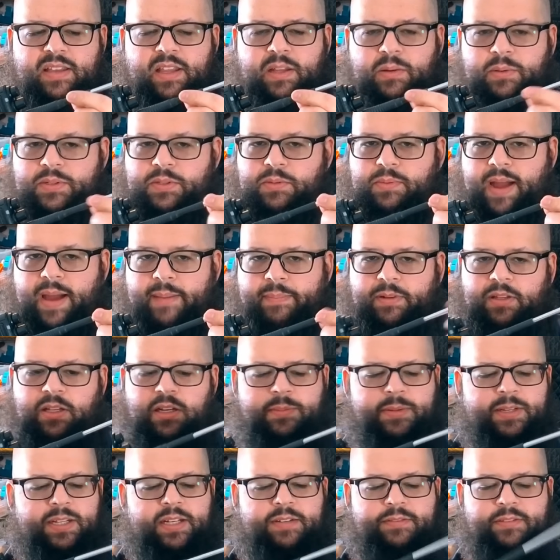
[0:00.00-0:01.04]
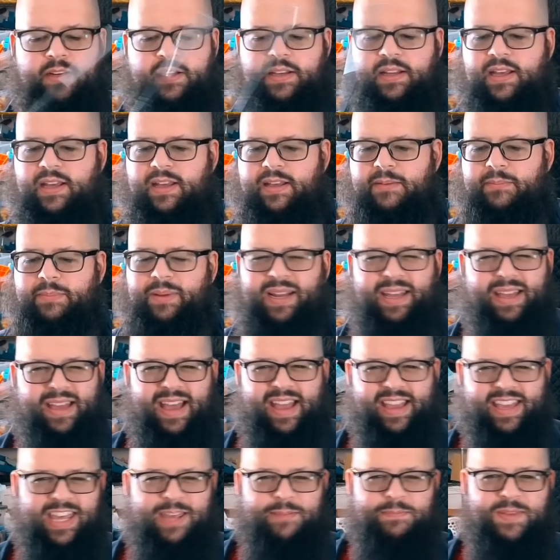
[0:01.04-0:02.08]
The other one's wrapped a little bit different, but
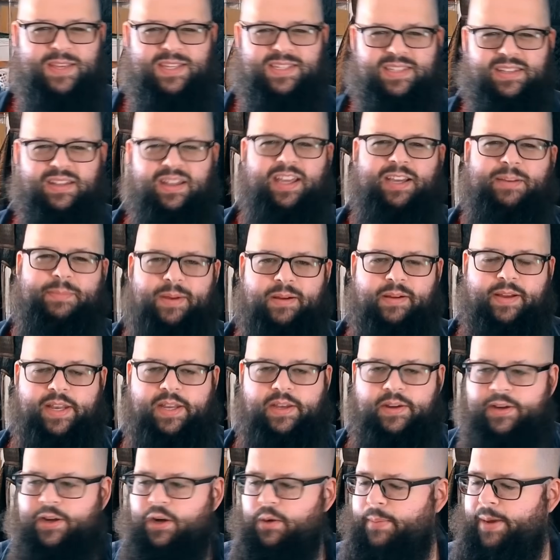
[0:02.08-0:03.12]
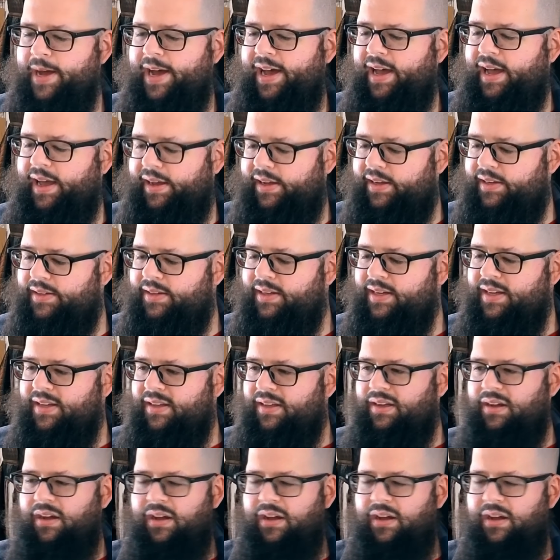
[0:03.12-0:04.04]
I, I keep these in like my Radio Go bag and